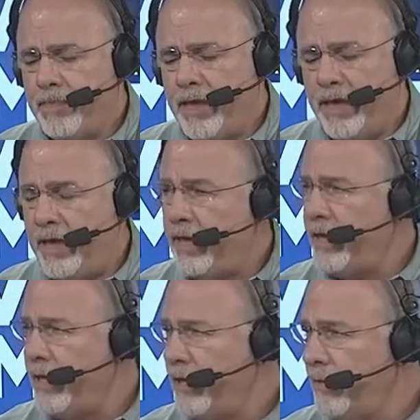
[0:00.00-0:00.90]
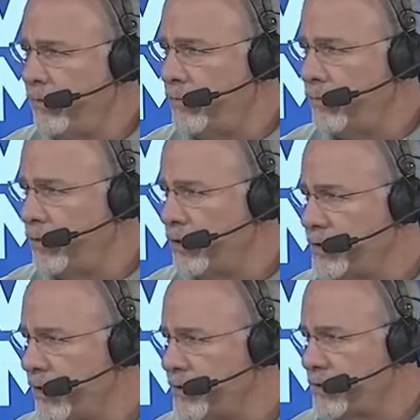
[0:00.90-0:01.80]
he was
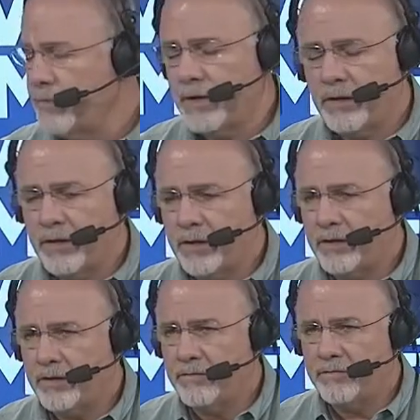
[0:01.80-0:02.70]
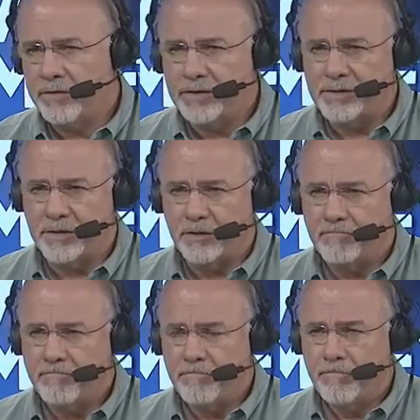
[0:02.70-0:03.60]
instrumental in convincing
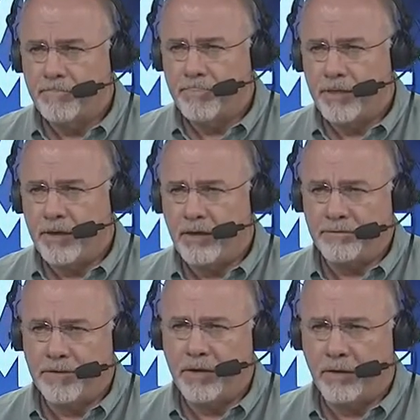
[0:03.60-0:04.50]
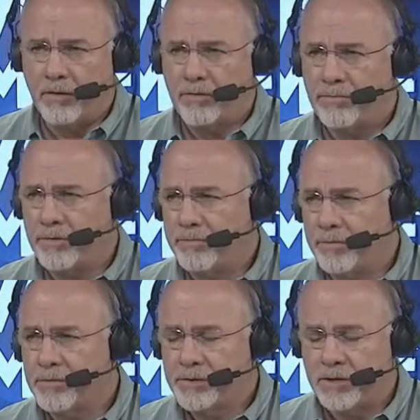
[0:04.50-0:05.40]
FDR for the
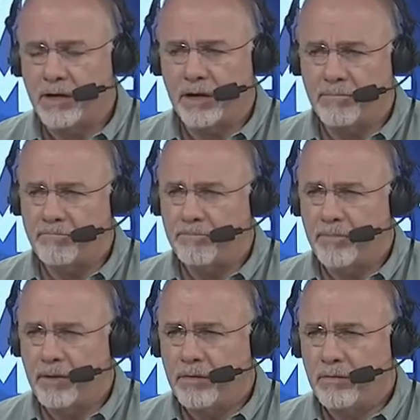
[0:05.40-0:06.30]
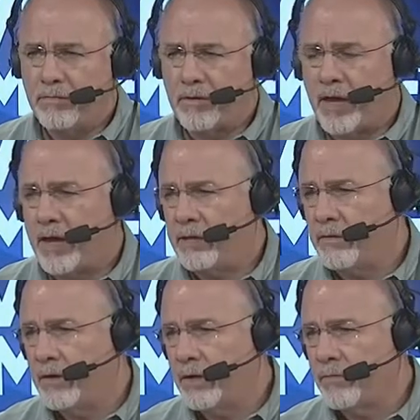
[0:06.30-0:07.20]
first time
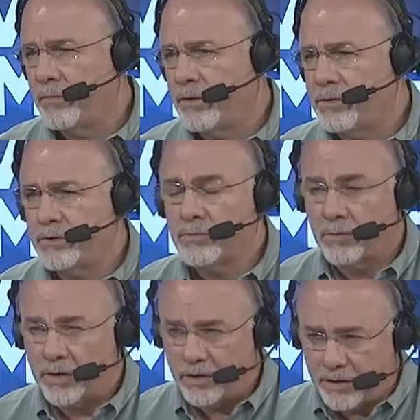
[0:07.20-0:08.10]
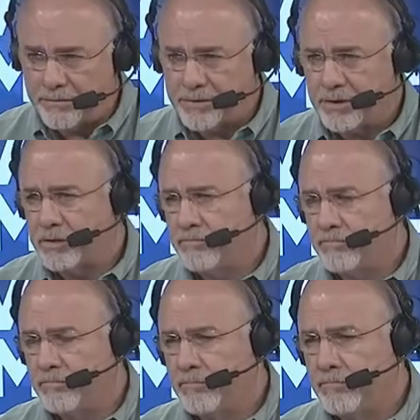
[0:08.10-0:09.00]
that government should run a deficit,
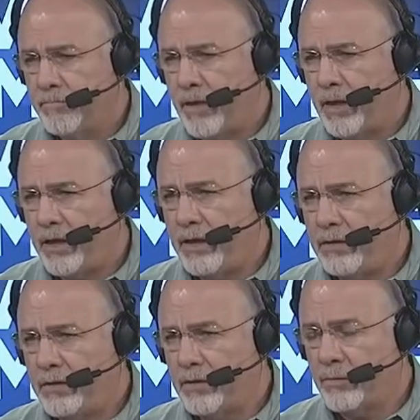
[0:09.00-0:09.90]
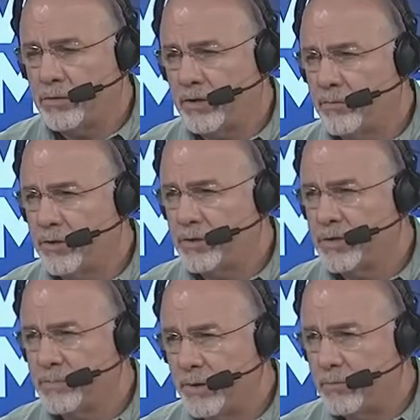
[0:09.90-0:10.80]
and in other words, government should
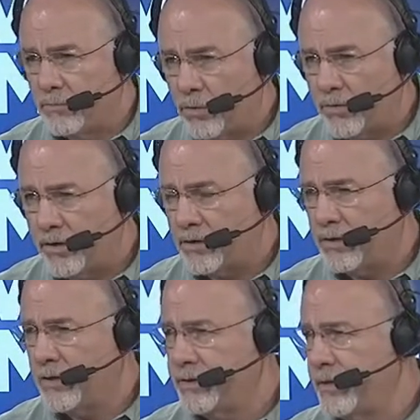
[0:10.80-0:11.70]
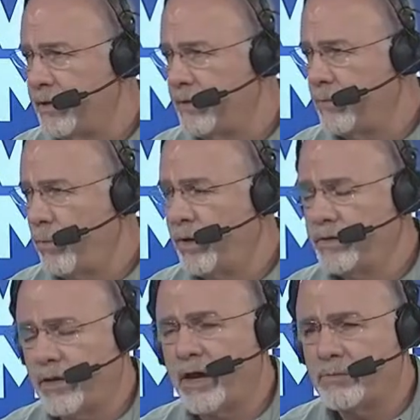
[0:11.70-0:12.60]
spend more than it takes in when
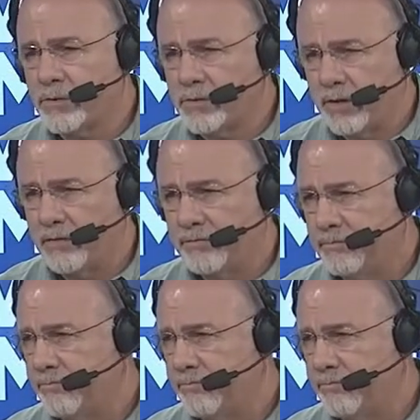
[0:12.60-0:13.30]
times are tough,